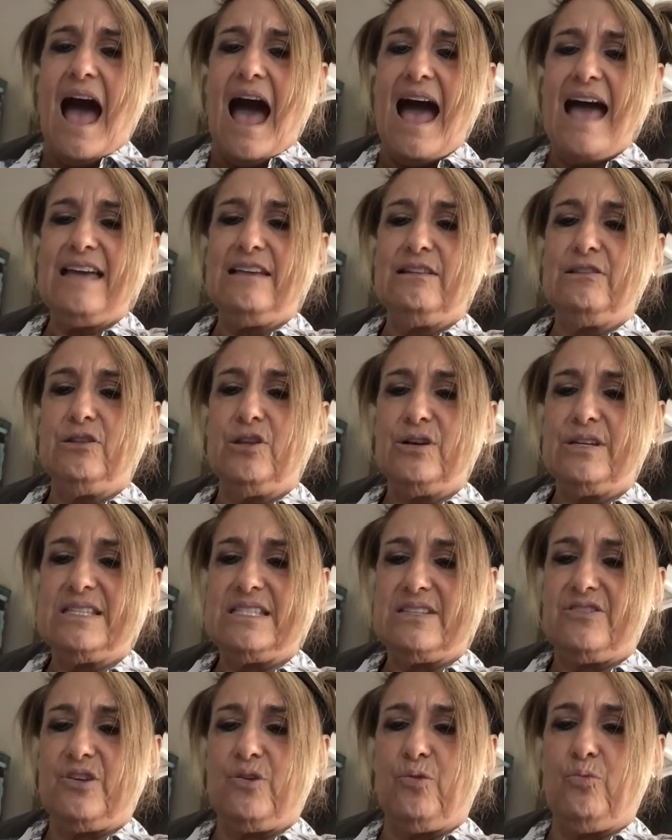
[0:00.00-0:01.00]
I
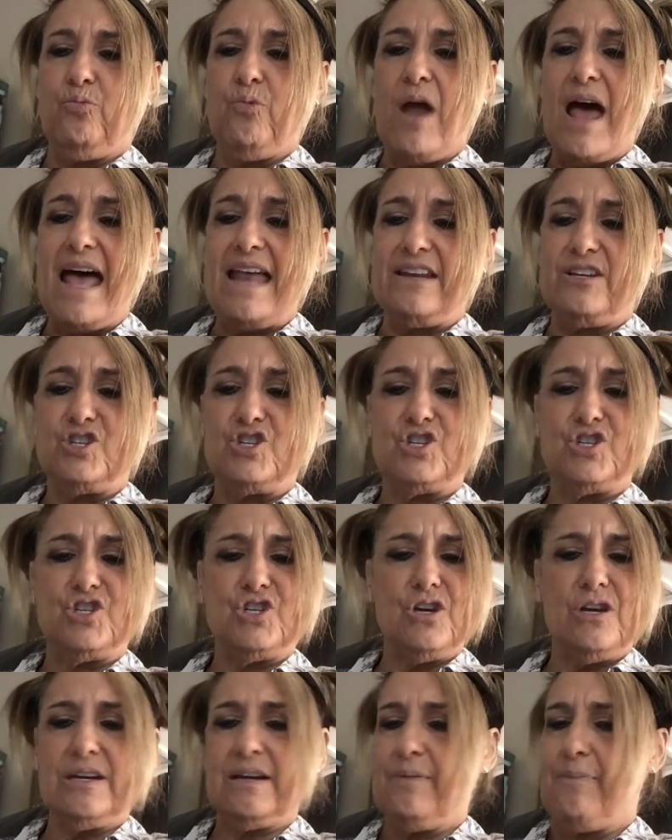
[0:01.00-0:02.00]
looked at the runt and
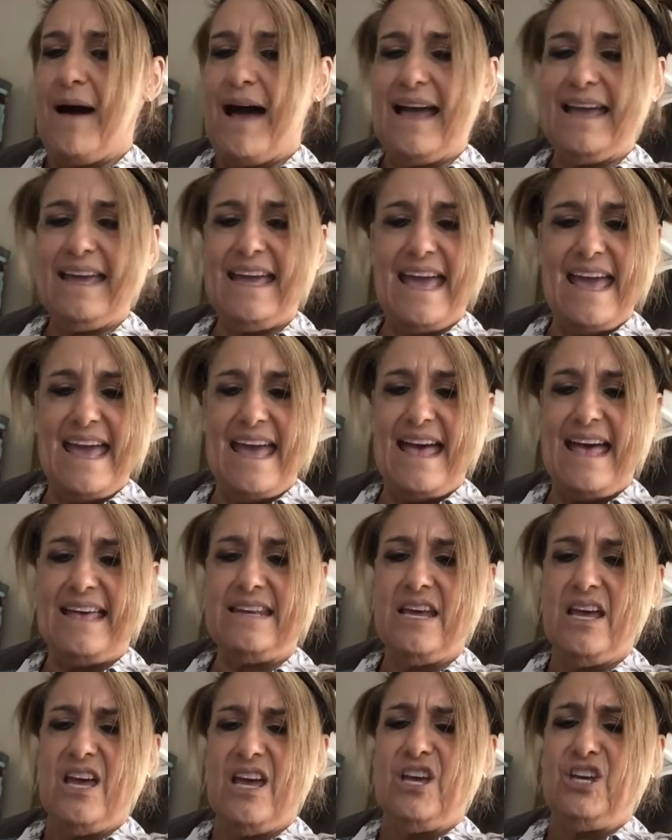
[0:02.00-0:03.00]
shook my
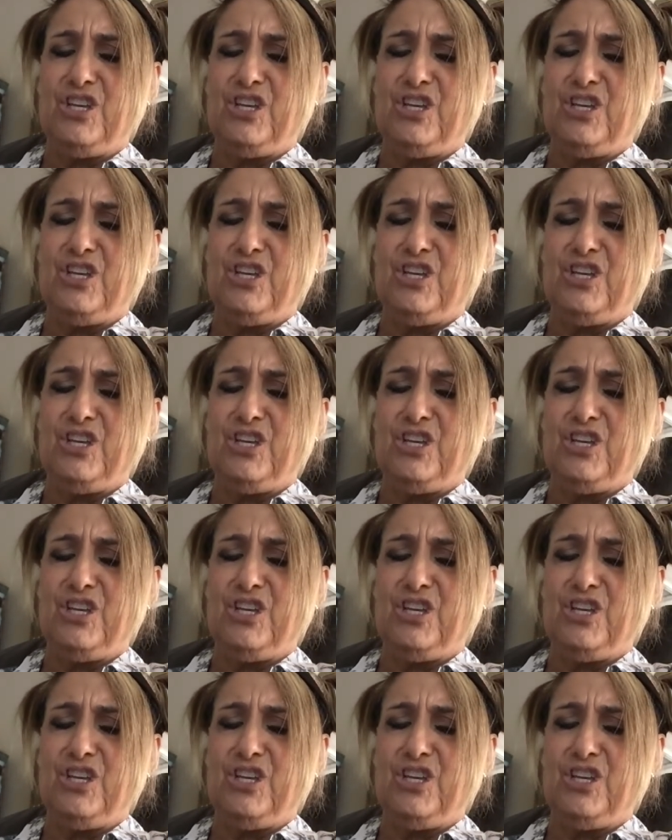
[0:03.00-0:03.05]
head.